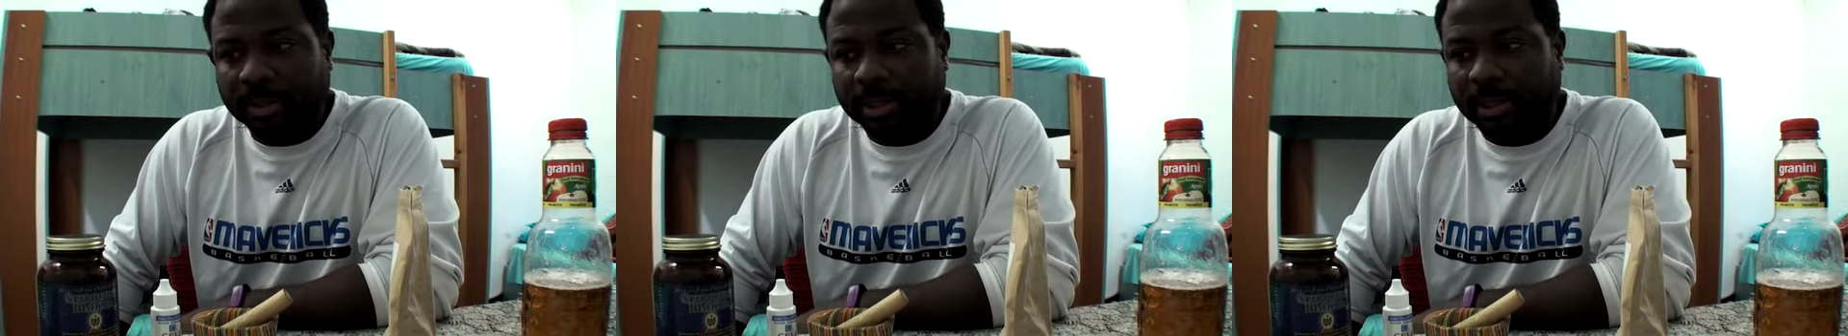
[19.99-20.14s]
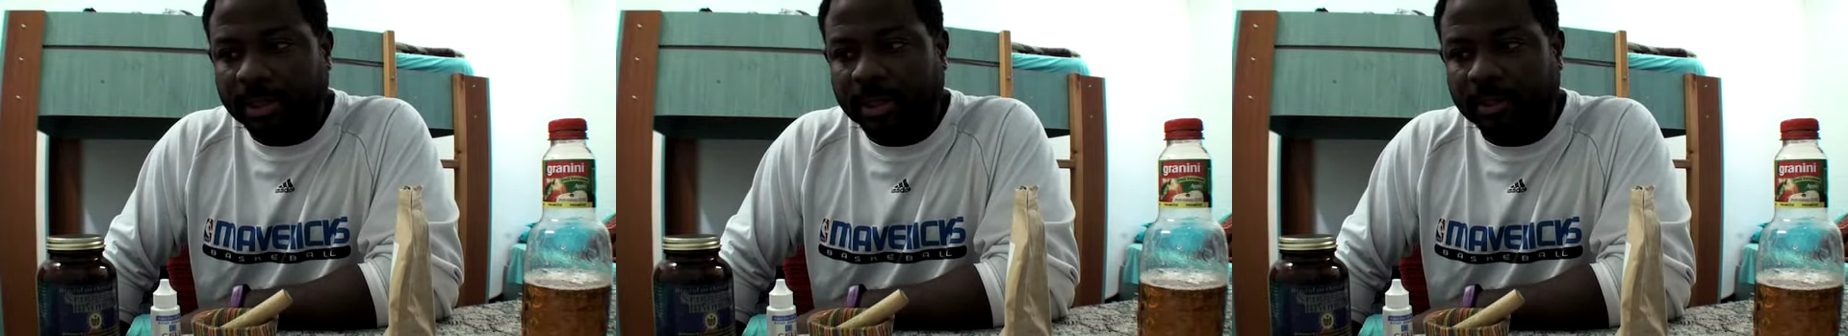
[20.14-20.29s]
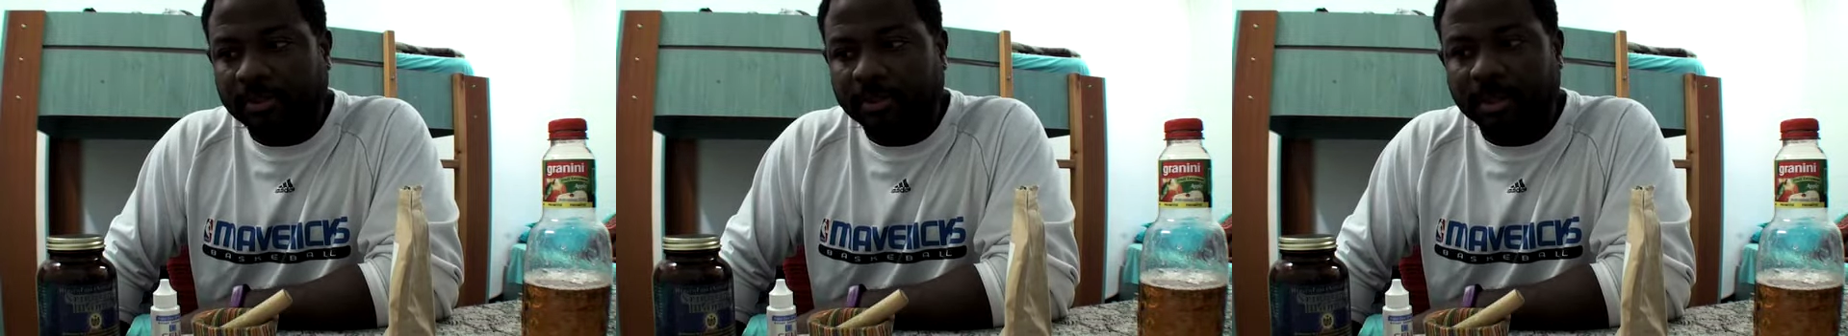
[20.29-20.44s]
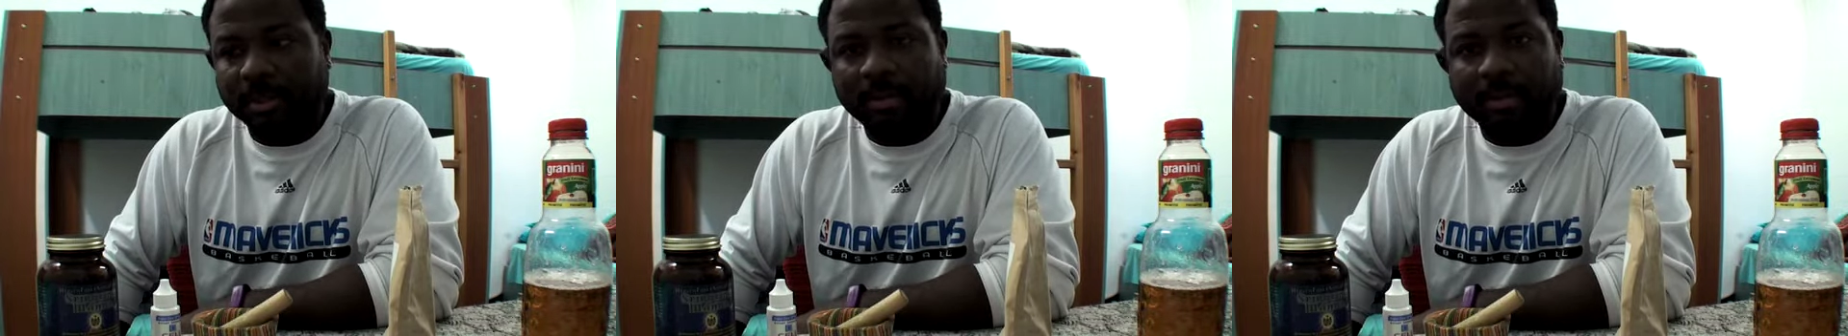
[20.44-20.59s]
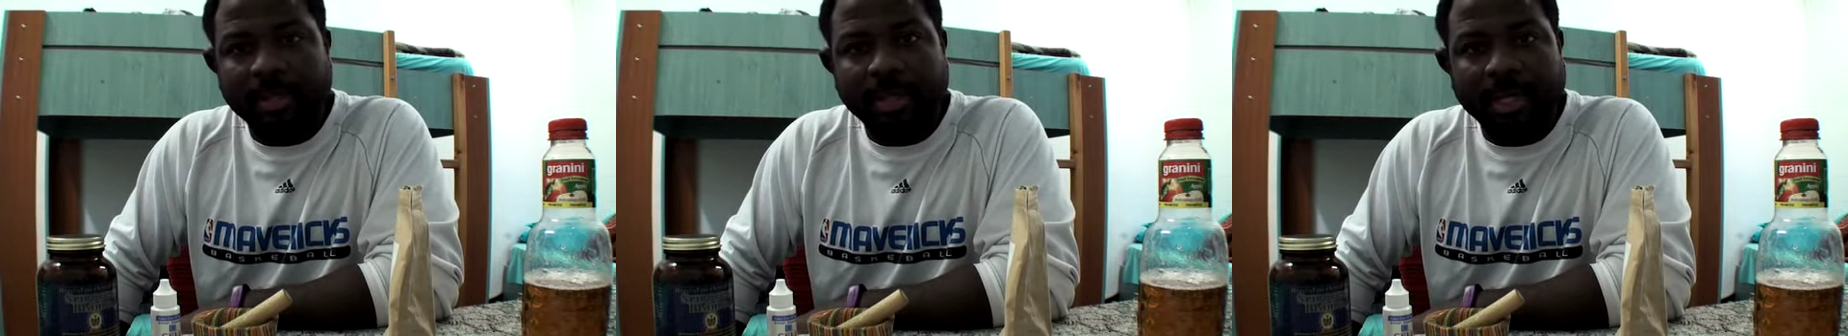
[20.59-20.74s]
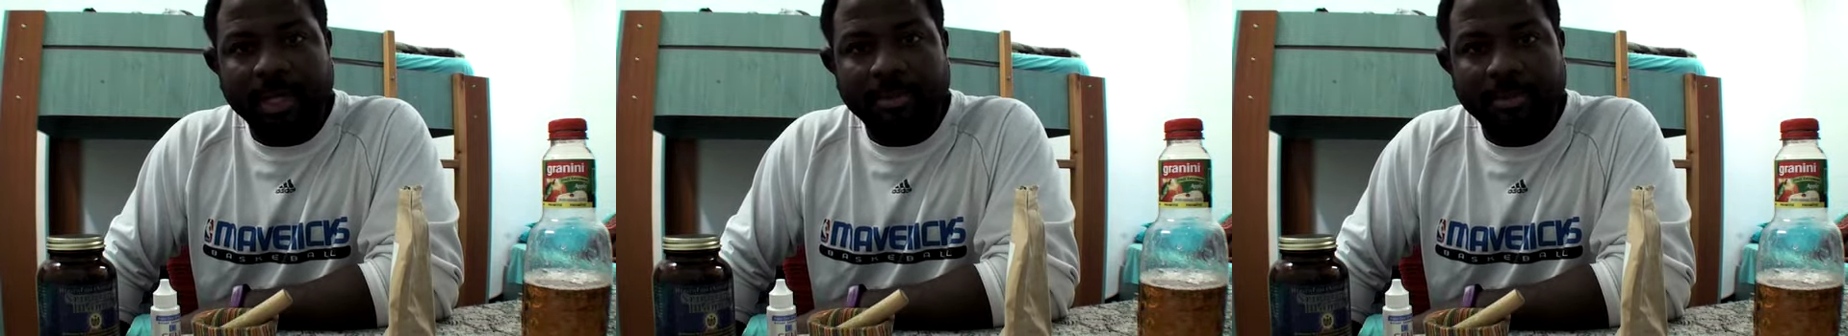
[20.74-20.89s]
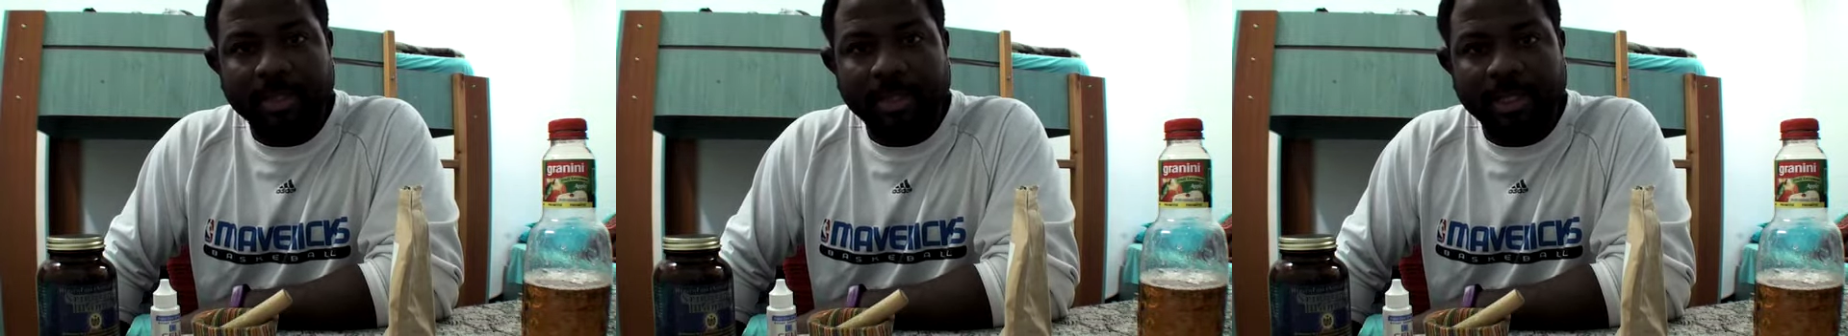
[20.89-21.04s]
keep up with
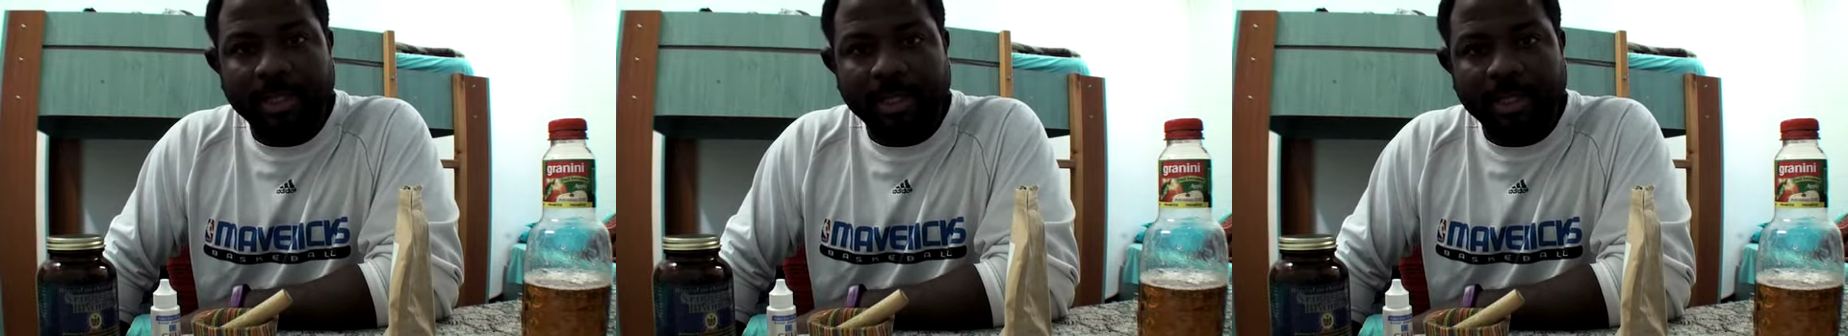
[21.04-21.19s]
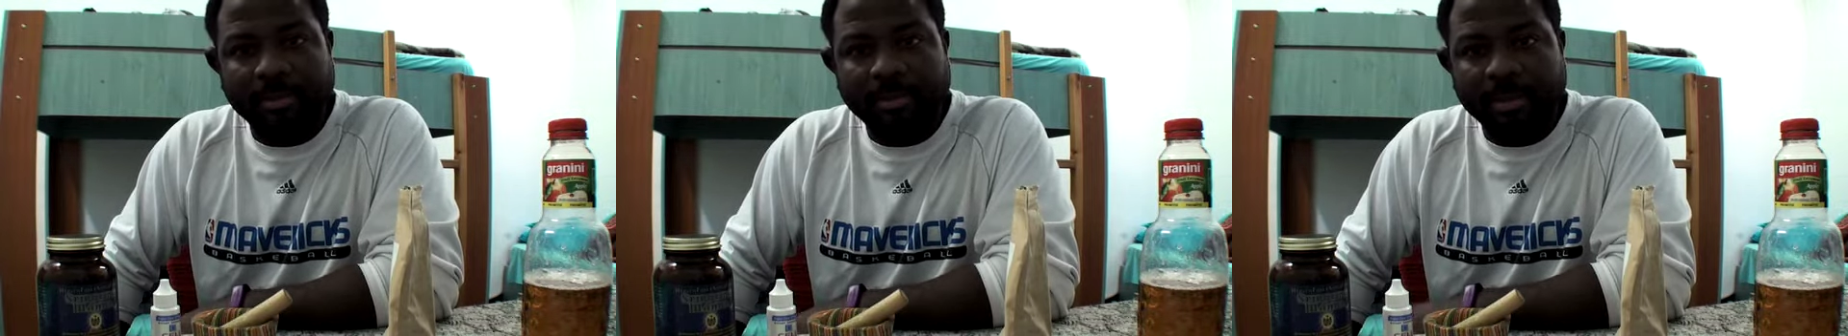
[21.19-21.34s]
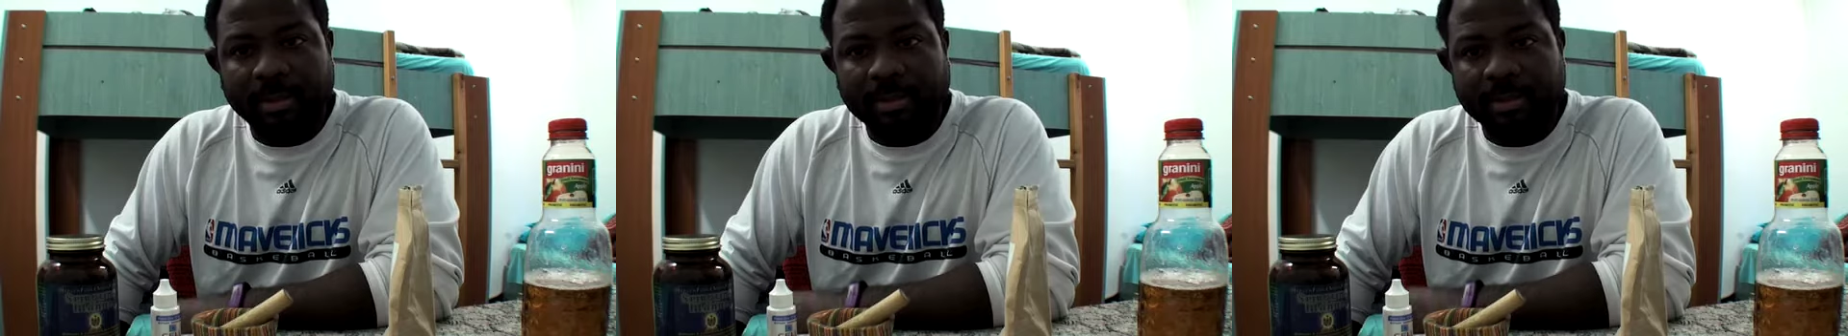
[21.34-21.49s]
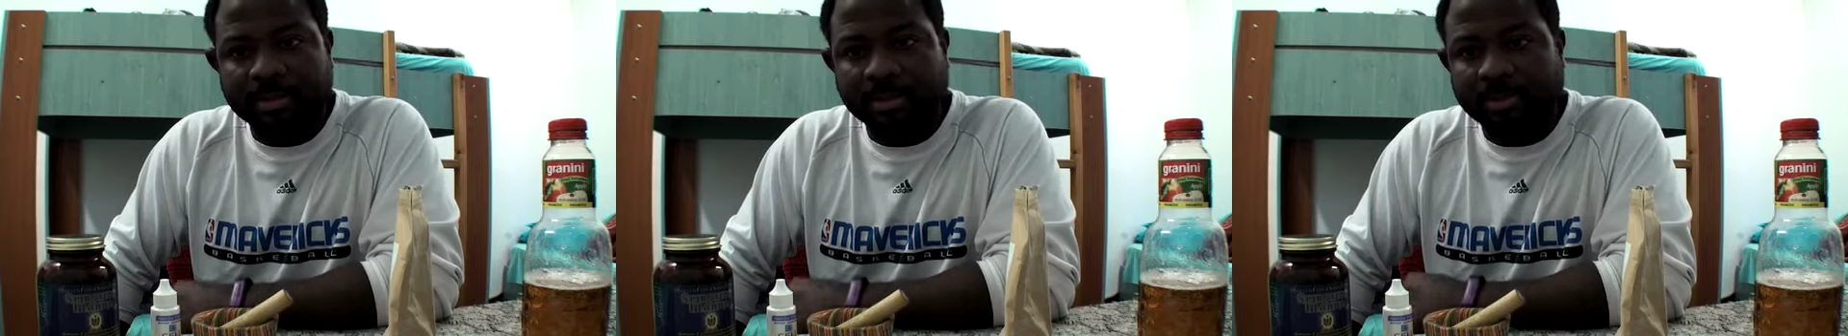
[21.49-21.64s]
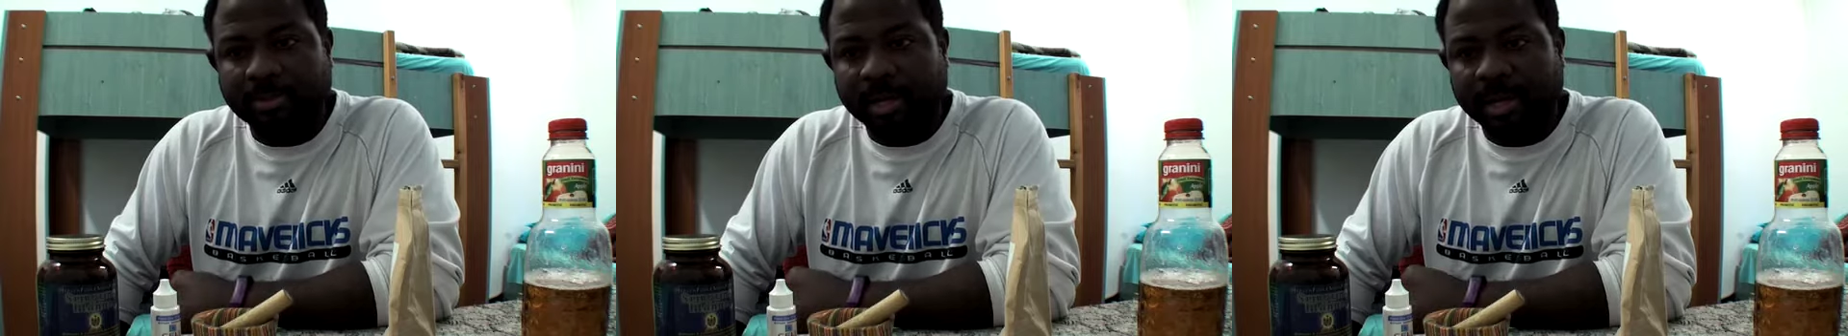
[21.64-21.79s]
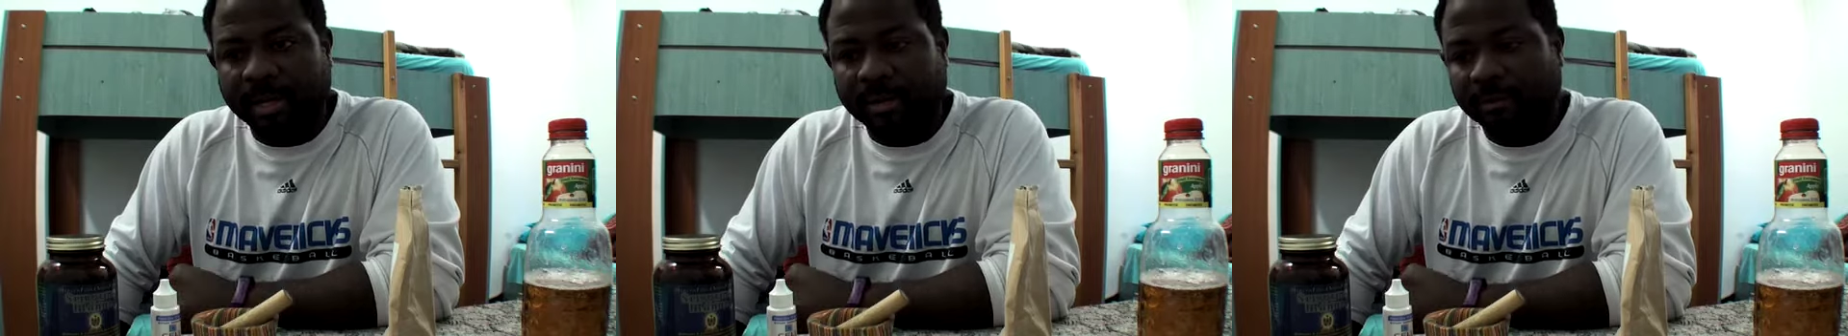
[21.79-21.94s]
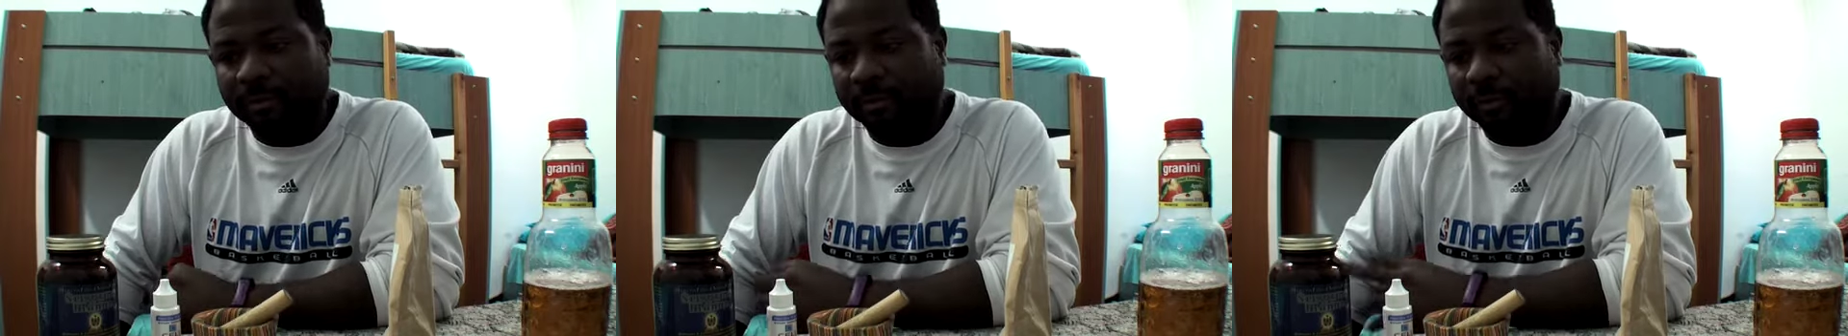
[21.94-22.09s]
how many emails go
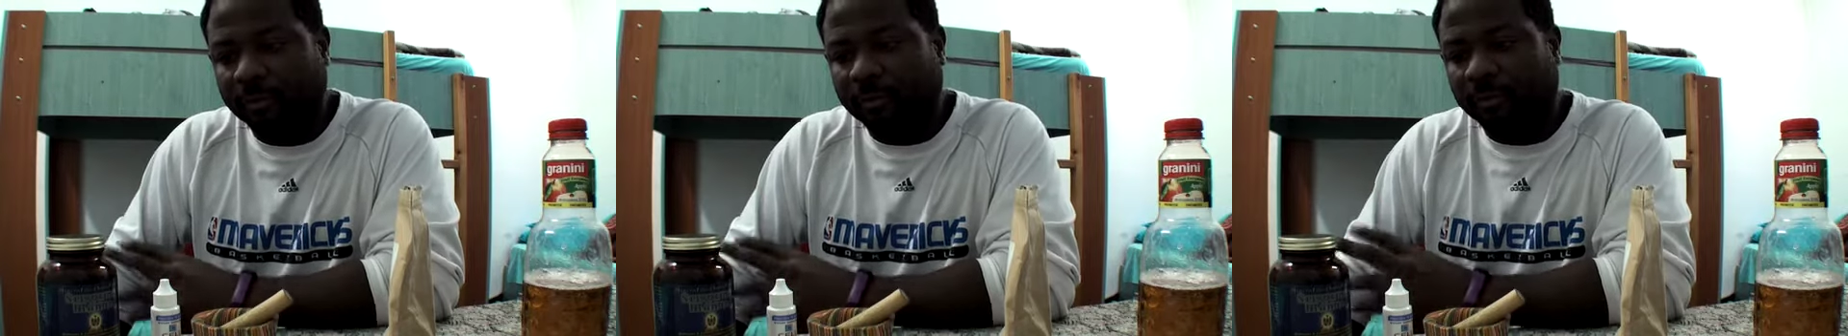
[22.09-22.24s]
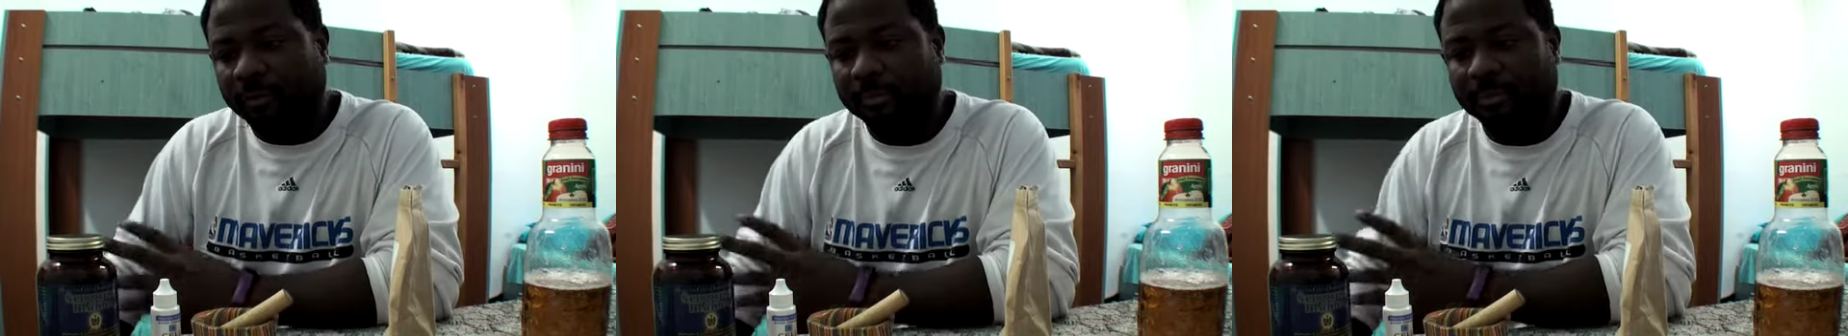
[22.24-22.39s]
back and forth.